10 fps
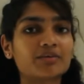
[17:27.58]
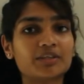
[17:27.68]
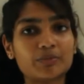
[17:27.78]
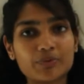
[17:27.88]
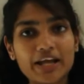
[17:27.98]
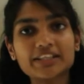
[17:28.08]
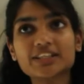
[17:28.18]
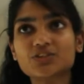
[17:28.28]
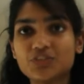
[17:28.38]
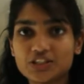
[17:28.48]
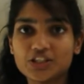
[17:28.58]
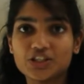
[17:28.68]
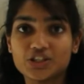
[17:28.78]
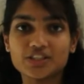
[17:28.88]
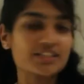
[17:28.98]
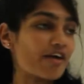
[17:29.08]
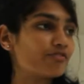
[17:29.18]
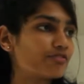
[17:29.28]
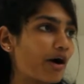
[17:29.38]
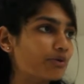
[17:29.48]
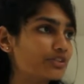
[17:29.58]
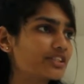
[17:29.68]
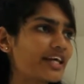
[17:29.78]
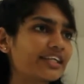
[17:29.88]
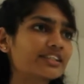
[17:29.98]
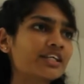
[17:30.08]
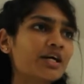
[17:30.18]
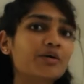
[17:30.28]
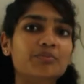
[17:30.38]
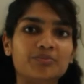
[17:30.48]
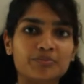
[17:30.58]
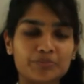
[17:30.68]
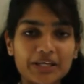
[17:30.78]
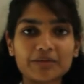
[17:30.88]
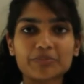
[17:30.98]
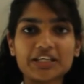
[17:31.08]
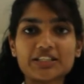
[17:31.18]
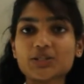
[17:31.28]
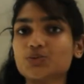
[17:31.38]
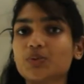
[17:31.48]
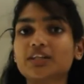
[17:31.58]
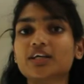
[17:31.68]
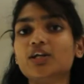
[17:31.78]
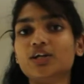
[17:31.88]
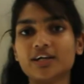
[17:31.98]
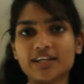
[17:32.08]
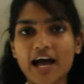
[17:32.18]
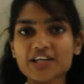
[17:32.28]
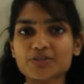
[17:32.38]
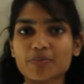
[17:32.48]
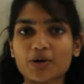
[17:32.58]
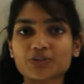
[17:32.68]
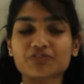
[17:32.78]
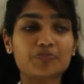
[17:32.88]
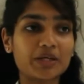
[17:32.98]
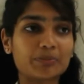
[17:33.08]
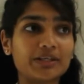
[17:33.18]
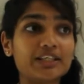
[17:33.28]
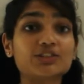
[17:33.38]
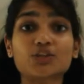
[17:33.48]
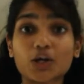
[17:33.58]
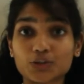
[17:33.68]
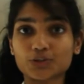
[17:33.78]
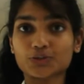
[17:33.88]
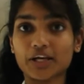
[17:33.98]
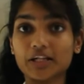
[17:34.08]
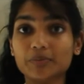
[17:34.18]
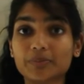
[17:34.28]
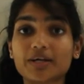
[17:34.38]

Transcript: the brandix researchers have found that big meetings with a large amount of people is not going to help.